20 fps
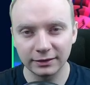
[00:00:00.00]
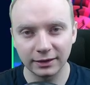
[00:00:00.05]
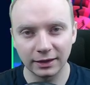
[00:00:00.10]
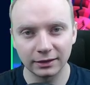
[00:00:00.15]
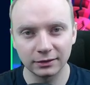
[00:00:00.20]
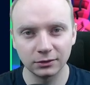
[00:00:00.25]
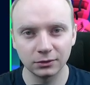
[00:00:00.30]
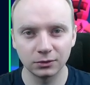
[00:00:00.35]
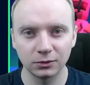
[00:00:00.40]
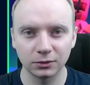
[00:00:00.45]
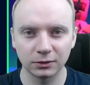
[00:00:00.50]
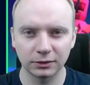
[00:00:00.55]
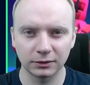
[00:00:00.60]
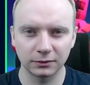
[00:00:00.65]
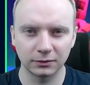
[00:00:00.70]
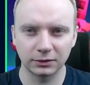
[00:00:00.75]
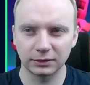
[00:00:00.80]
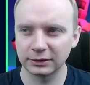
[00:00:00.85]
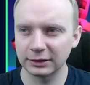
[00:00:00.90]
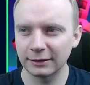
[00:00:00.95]
and you
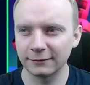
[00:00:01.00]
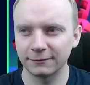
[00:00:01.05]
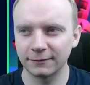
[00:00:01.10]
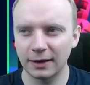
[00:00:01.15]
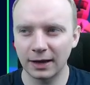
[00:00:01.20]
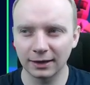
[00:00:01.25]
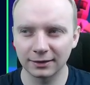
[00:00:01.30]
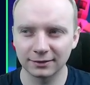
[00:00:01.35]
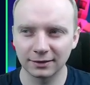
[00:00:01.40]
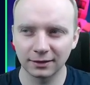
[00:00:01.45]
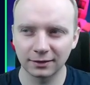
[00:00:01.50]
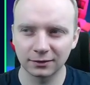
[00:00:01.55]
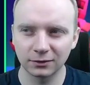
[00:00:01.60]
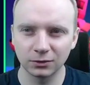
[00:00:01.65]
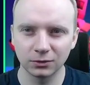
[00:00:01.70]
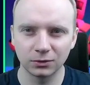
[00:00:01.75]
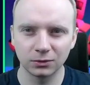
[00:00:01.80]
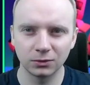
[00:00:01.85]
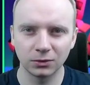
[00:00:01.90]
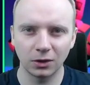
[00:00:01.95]
have access
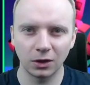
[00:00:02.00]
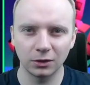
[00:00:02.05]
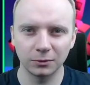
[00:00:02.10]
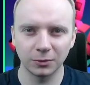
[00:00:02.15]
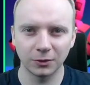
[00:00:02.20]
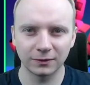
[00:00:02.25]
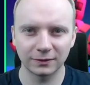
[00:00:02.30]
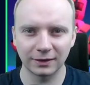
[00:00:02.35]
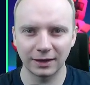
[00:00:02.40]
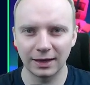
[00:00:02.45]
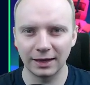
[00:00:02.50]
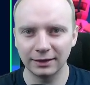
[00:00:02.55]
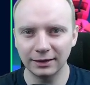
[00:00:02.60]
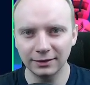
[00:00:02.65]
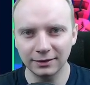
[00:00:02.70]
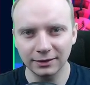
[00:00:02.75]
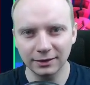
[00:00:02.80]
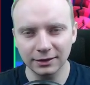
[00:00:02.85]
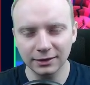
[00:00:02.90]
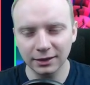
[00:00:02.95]
to almost
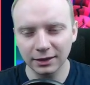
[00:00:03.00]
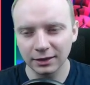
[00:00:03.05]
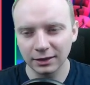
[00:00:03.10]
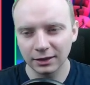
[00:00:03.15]
anything.